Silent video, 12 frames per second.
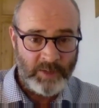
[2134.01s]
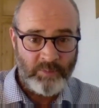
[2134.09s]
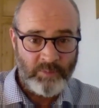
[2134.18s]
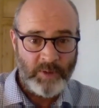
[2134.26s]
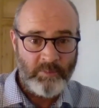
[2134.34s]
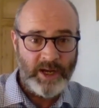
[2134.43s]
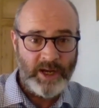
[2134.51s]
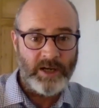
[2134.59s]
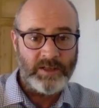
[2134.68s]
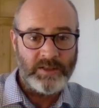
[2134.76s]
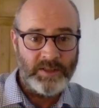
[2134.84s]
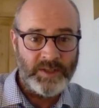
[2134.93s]

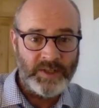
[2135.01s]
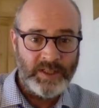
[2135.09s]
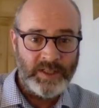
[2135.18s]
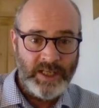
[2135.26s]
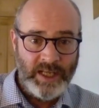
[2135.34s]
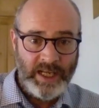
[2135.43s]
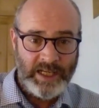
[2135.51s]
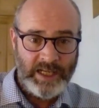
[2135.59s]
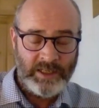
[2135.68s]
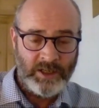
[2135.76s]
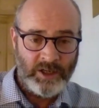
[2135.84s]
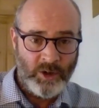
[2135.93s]
preparedness in the
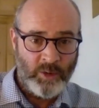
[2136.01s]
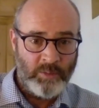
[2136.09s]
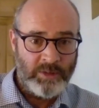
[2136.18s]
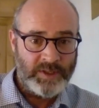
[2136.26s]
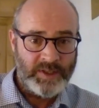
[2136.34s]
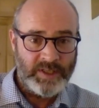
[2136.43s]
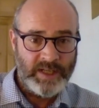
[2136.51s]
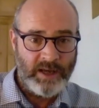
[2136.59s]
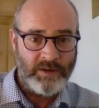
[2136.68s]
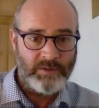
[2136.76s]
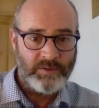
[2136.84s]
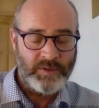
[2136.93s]
global
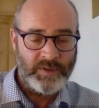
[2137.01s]
South.